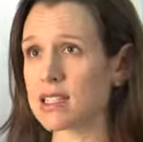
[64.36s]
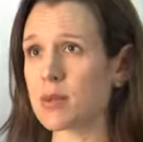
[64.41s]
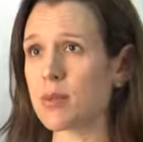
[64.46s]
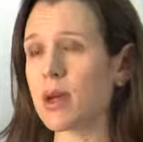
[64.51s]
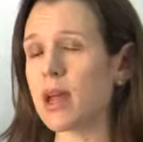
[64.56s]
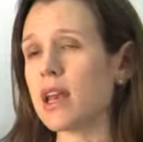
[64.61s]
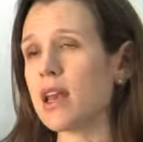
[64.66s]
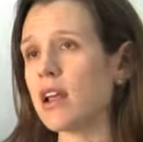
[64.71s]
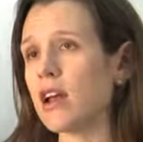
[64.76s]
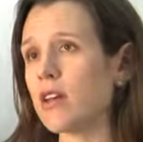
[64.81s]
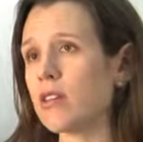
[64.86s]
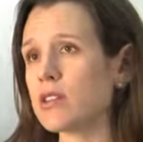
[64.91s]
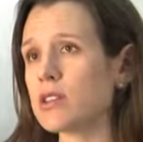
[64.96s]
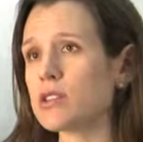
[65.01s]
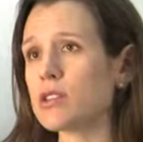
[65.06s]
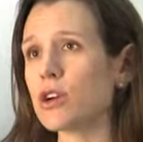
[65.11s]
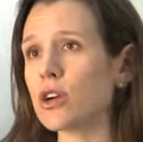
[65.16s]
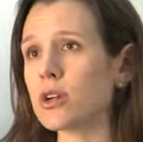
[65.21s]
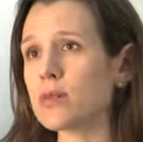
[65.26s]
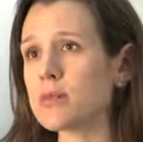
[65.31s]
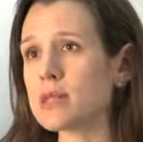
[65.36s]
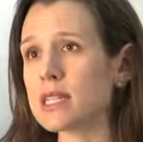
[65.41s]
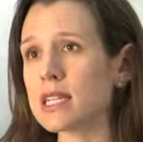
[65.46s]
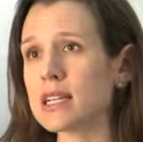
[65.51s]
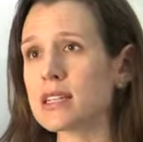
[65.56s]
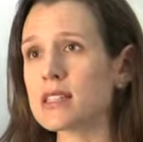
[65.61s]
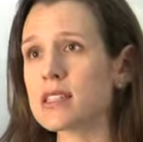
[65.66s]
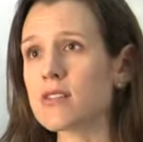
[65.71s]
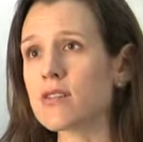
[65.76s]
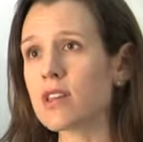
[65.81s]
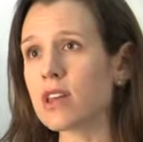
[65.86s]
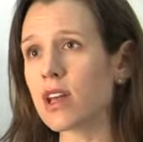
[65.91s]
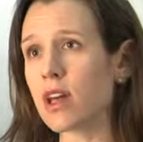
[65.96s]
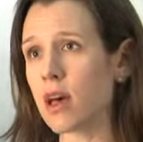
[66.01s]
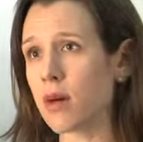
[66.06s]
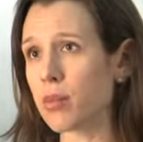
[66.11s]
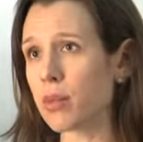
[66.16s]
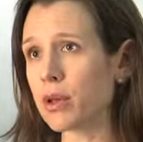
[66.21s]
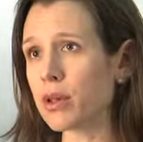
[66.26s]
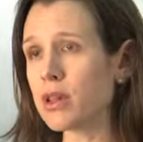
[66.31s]
depending on the circumstance of the
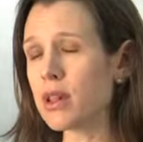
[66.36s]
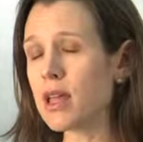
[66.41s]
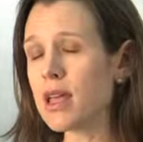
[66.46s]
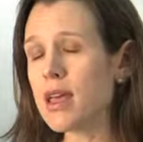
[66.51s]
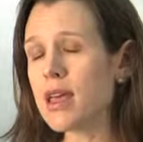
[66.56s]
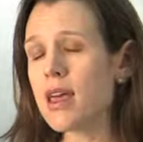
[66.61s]
couple.